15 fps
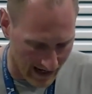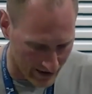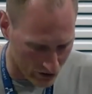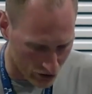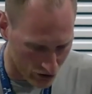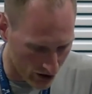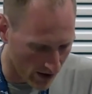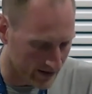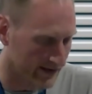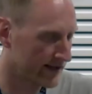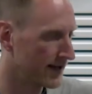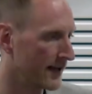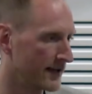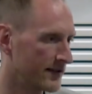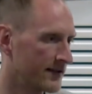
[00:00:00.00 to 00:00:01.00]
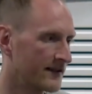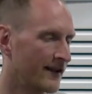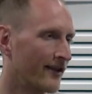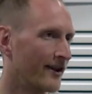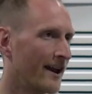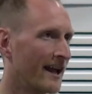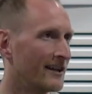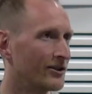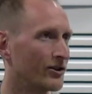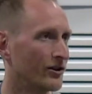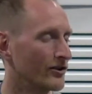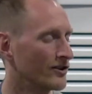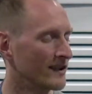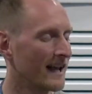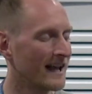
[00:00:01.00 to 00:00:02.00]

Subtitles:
and justice to the nations.